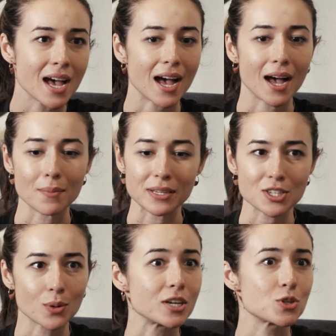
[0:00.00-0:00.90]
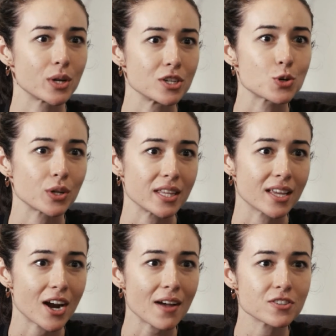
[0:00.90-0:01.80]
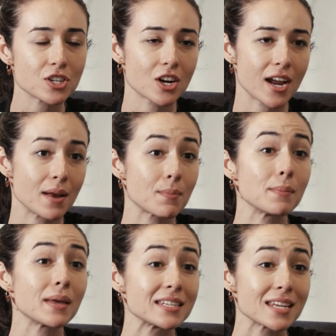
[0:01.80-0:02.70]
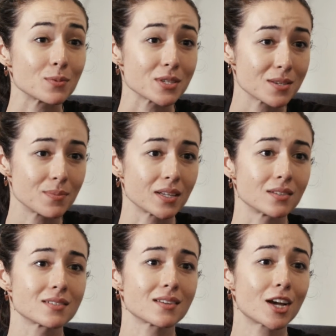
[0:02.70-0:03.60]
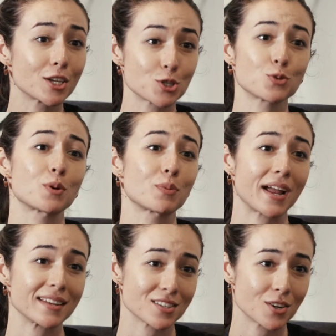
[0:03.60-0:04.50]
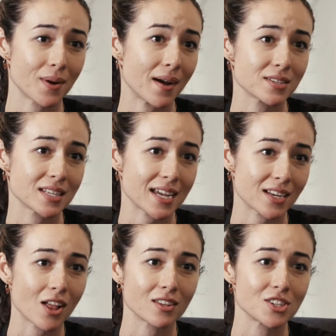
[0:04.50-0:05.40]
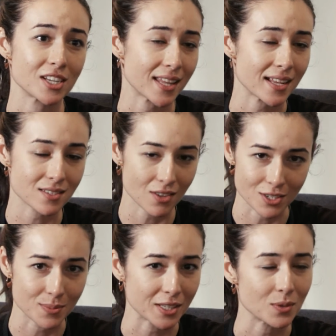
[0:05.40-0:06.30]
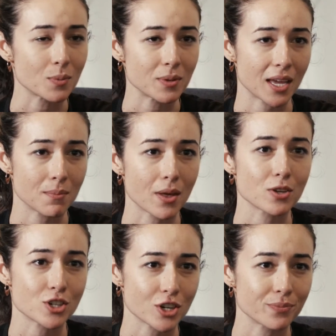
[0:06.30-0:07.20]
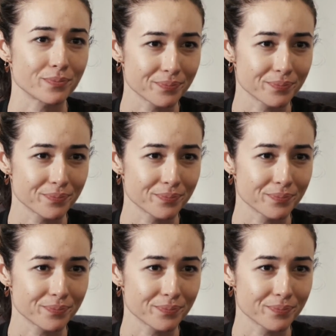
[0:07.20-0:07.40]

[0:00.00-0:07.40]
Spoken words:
And so I joined shortly thereafter, and my mandate was to build a consumer brand around the technology, and that's ultimately what became Mother Dirt.